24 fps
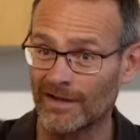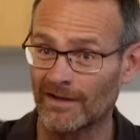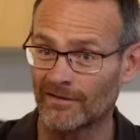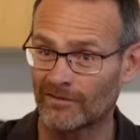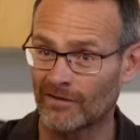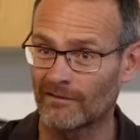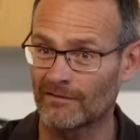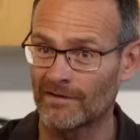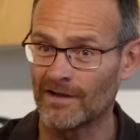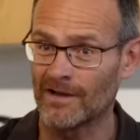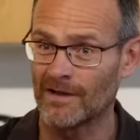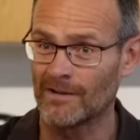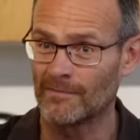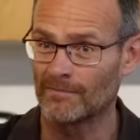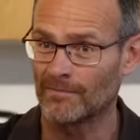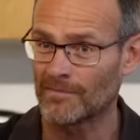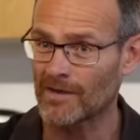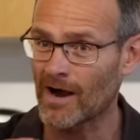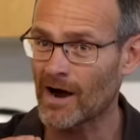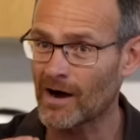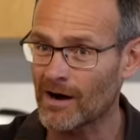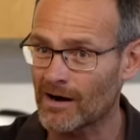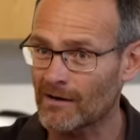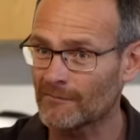So
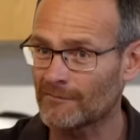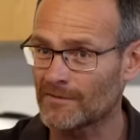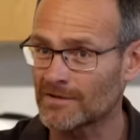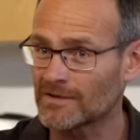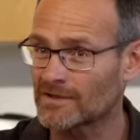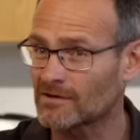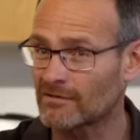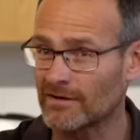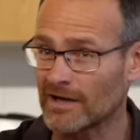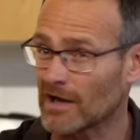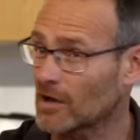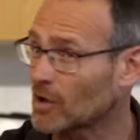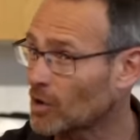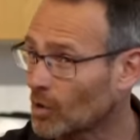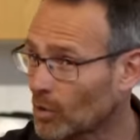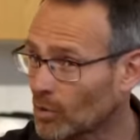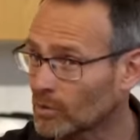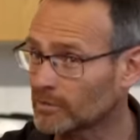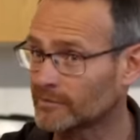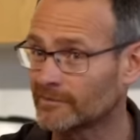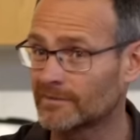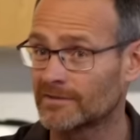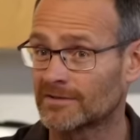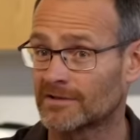half a degree, a
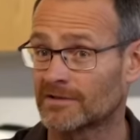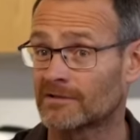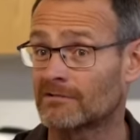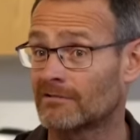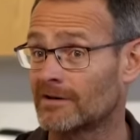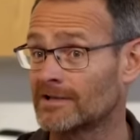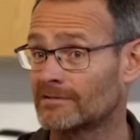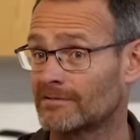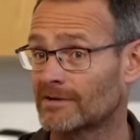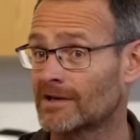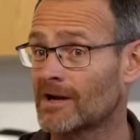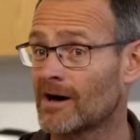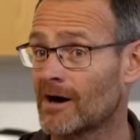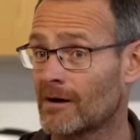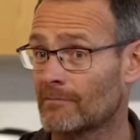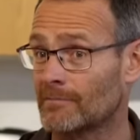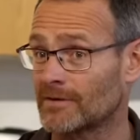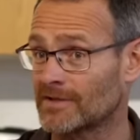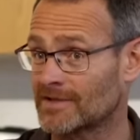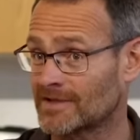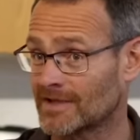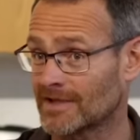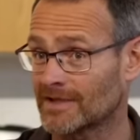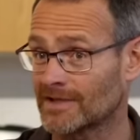quarter of a degree to a carp
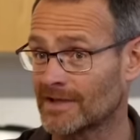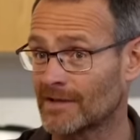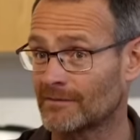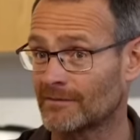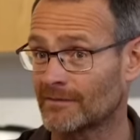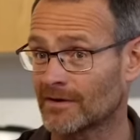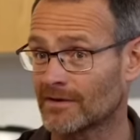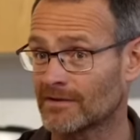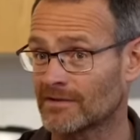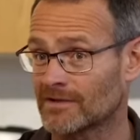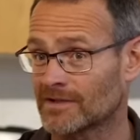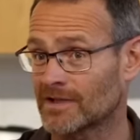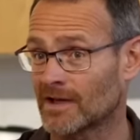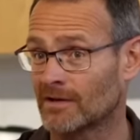is significant.